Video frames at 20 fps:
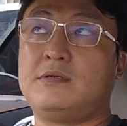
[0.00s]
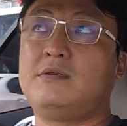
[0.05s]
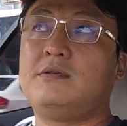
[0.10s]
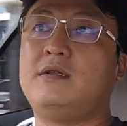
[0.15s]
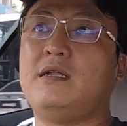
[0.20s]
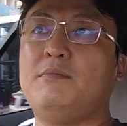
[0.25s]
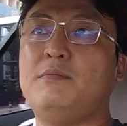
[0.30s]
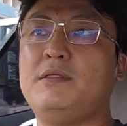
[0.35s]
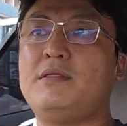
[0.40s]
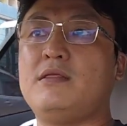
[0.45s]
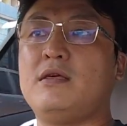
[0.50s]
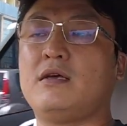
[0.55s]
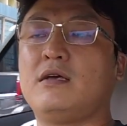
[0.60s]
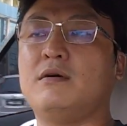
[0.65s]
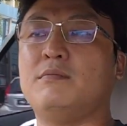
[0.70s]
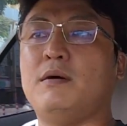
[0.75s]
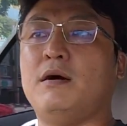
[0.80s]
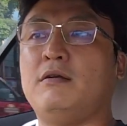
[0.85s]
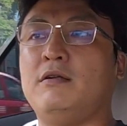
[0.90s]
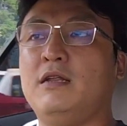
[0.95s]
let me think
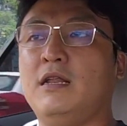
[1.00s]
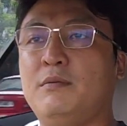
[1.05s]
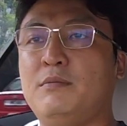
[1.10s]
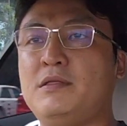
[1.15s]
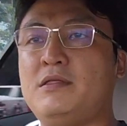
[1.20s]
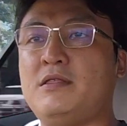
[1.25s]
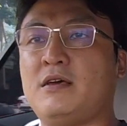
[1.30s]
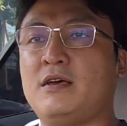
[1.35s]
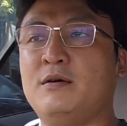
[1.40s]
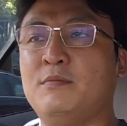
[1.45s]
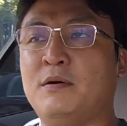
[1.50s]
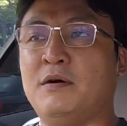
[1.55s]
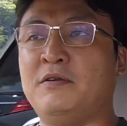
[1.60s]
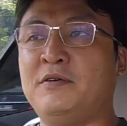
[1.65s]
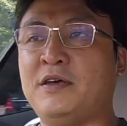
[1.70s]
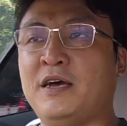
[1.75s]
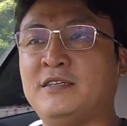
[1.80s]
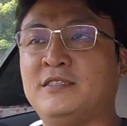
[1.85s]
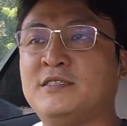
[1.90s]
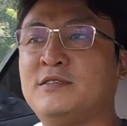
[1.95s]
about
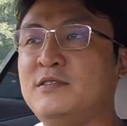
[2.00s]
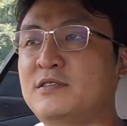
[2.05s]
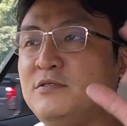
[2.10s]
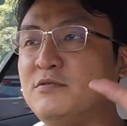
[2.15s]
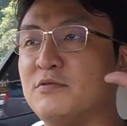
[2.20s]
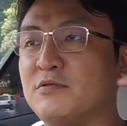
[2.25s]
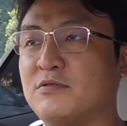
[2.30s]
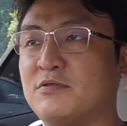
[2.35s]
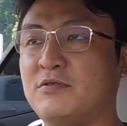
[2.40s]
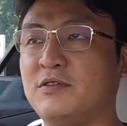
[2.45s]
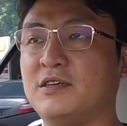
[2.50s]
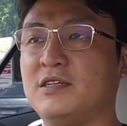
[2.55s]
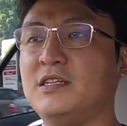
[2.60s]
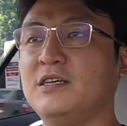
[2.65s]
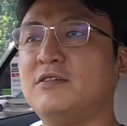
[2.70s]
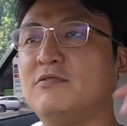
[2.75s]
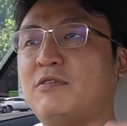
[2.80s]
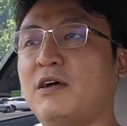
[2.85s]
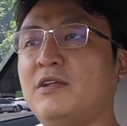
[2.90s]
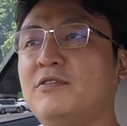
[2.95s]
it. I just need to
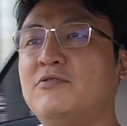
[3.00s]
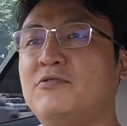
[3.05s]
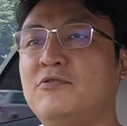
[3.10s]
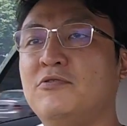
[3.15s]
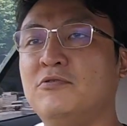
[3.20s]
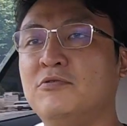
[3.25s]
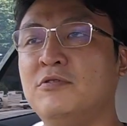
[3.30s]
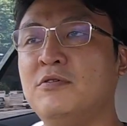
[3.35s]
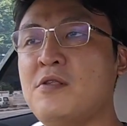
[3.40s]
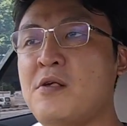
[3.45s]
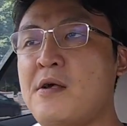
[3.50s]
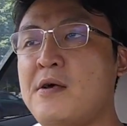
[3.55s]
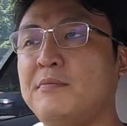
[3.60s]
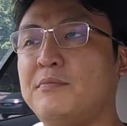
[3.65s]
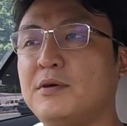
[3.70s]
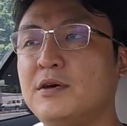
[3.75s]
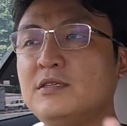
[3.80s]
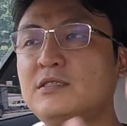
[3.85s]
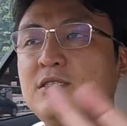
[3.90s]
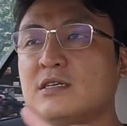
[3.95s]
quickly run through,
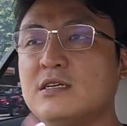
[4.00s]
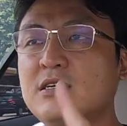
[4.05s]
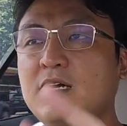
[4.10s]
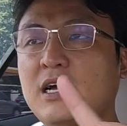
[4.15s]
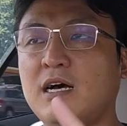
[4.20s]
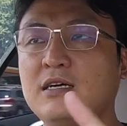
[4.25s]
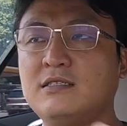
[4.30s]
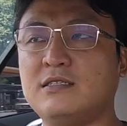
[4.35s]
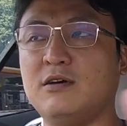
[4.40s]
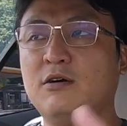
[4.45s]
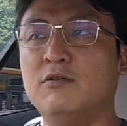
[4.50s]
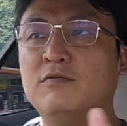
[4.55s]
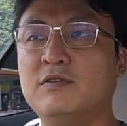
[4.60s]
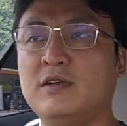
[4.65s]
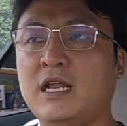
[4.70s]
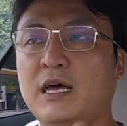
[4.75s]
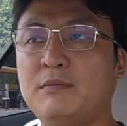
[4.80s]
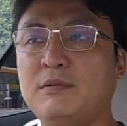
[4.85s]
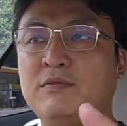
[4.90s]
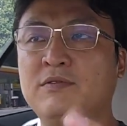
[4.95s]
because certain cars, they
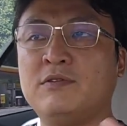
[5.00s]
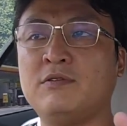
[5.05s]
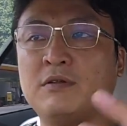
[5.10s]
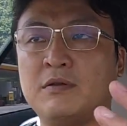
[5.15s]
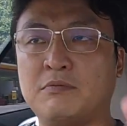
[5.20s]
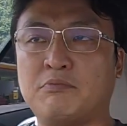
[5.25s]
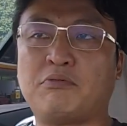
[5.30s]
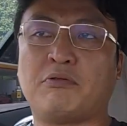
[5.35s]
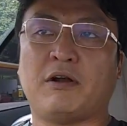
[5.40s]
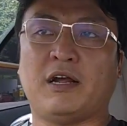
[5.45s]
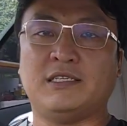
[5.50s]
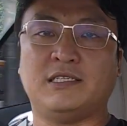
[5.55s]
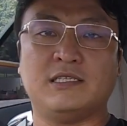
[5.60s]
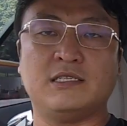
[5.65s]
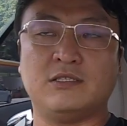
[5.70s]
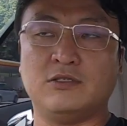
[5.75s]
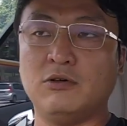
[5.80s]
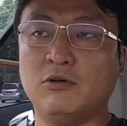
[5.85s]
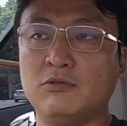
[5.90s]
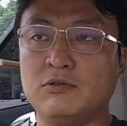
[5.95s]
overlap even though the
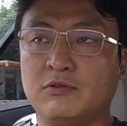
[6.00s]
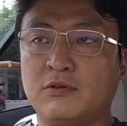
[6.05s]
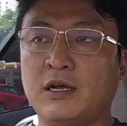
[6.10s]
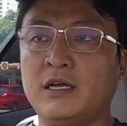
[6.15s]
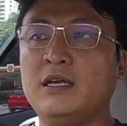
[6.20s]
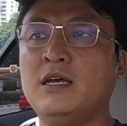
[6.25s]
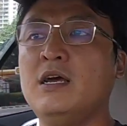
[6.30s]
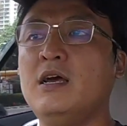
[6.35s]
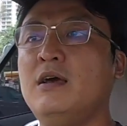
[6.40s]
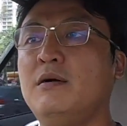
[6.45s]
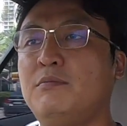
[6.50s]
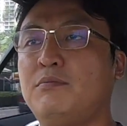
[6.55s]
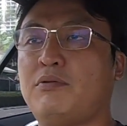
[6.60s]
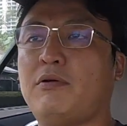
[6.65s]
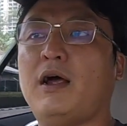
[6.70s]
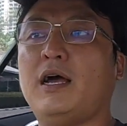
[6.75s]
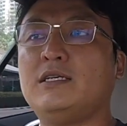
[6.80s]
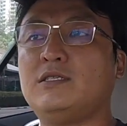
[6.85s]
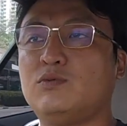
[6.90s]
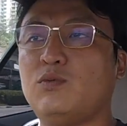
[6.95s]
prices don't, right?
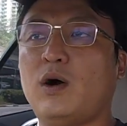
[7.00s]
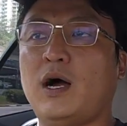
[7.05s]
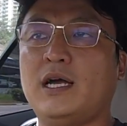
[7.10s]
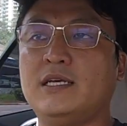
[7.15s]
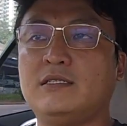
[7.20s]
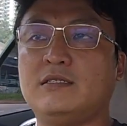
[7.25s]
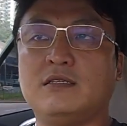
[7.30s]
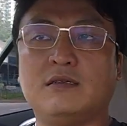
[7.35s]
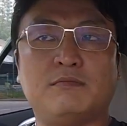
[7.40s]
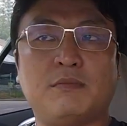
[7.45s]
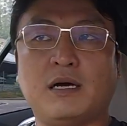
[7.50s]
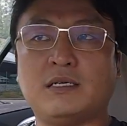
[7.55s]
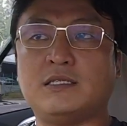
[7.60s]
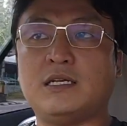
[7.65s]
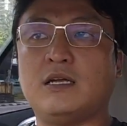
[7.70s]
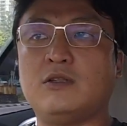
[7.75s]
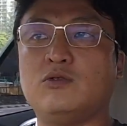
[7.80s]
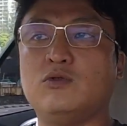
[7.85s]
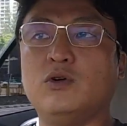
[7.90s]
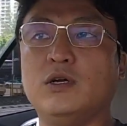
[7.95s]
Price wise, the
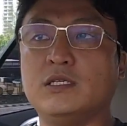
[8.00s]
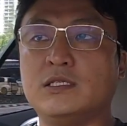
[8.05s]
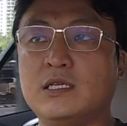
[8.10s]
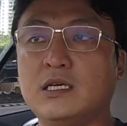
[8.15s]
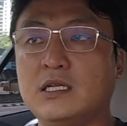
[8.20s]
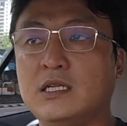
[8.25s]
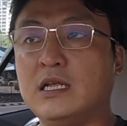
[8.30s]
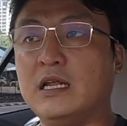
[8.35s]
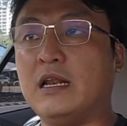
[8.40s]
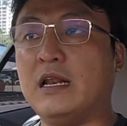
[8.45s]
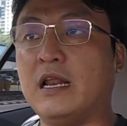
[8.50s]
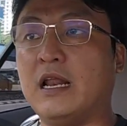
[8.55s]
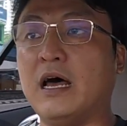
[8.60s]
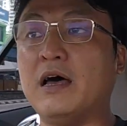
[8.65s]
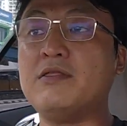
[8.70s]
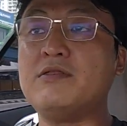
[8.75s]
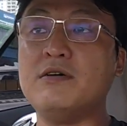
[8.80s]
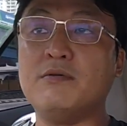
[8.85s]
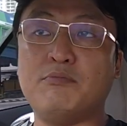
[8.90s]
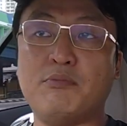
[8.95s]
Mazda 2 is in
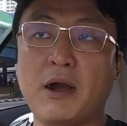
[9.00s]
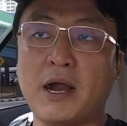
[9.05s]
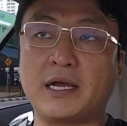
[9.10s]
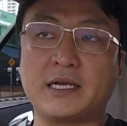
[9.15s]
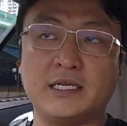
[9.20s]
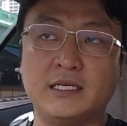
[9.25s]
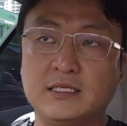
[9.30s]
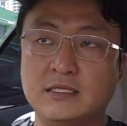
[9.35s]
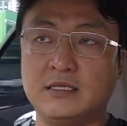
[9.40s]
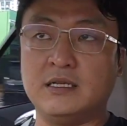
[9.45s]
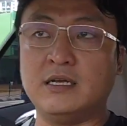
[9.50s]
another bracket